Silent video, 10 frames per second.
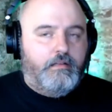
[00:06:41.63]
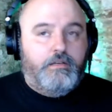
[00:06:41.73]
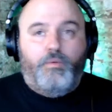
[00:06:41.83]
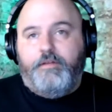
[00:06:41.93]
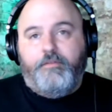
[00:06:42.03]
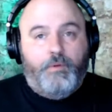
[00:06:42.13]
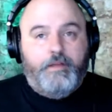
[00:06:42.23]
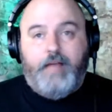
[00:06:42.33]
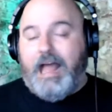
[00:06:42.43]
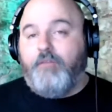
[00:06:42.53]

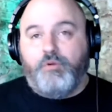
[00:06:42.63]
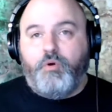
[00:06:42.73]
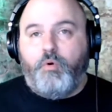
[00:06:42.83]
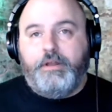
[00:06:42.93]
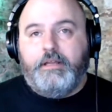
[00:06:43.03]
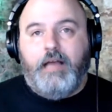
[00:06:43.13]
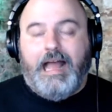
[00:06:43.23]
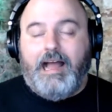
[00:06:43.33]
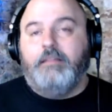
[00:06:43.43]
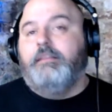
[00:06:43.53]
We have recorded
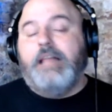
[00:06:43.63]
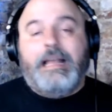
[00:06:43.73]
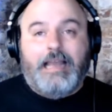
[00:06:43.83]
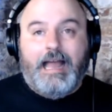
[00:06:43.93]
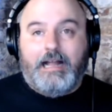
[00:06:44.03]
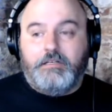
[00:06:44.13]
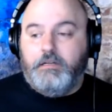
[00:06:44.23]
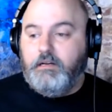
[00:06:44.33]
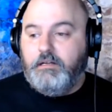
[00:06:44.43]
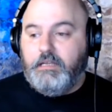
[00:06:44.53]
at night at
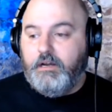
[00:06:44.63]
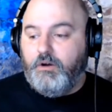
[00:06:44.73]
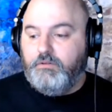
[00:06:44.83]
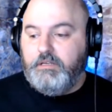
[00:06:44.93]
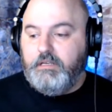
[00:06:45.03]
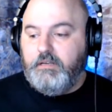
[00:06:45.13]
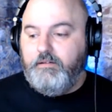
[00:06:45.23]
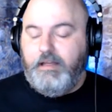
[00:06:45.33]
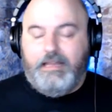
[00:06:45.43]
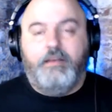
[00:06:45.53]

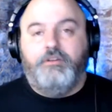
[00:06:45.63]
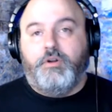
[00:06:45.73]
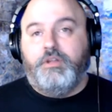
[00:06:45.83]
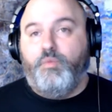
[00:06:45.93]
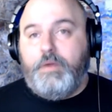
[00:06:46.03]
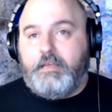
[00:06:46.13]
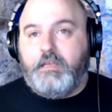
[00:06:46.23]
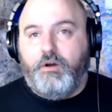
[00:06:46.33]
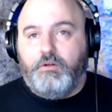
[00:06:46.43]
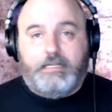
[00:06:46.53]
during the week,
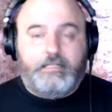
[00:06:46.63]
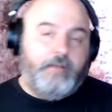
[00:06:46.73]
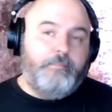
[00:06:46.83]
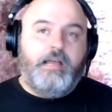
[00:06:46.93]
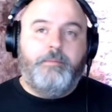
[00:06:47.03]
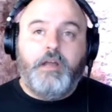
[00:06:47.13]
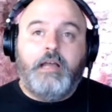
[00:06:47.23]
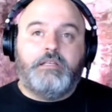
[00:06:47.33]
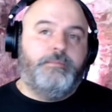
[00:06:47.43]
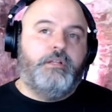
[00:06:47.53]
like 10 p.m. at
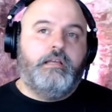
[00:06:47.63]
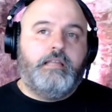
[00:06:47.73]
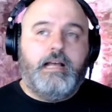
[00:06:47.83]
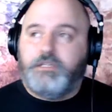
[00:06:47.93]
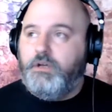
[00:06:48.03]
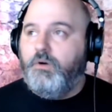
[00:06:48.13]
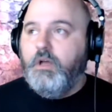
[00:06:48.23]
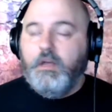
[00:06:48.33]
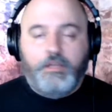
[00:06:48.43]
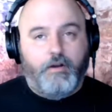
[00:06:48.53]
night, something like that. So
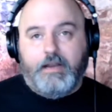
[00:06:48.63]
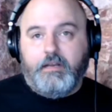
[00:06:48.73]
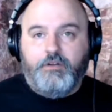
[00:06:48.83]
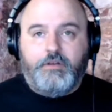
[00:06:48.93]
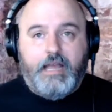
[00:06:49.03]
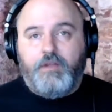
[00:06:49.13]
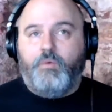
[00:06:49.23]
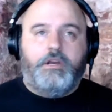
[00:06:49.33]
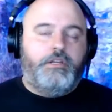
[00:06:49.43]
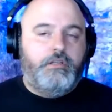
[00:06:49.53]
you're ending your day, you
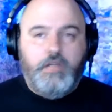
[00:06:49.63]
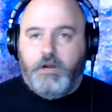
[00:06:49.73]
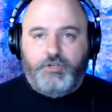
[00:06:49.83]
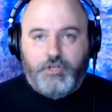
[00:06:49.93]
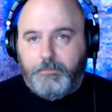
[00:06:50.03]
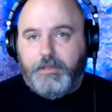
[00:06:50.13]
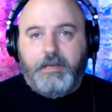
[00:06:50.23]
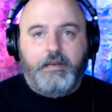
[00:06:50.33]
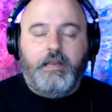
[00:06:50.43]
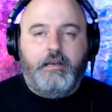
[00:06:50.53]
want to jump in
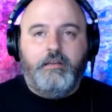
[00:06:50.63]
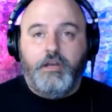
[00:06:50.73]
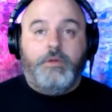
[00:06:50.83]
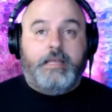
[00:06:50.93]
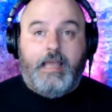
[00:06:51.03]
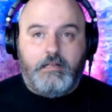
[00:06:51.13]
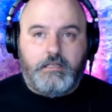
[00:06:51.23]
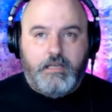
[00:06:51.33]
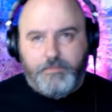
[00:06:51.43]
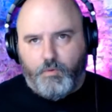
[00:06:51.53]
and you can't
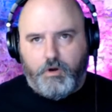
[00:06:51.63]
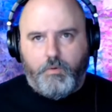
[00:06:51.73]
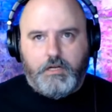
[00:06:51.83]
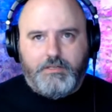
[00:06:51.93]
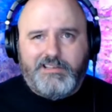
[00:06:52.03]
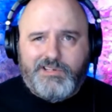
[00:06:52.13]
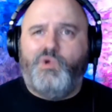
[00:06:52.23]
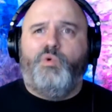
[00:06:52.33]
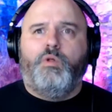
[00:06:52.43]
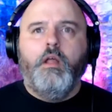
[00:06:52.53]
sleep, you want to watch this.
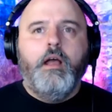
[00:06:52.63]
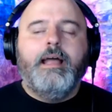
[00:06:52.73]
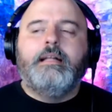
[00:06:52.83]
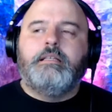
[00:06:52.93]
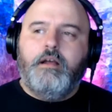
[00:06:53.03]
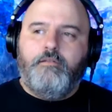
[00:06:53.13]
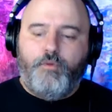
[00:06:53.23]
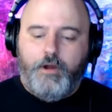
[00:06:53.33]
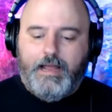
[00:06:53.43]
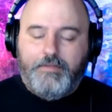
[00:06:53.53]
Cool. It's there for you.